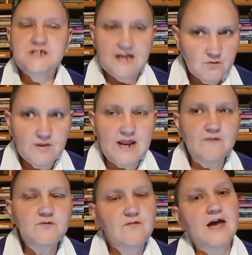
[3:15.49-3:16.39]
so then
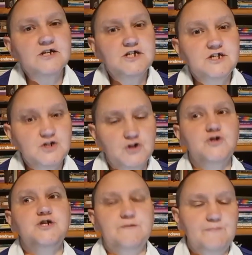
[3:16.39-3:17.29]
after that, she
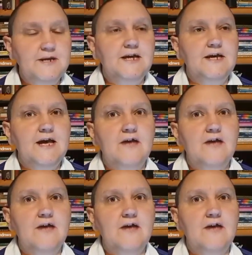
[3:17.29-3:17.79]
turned to me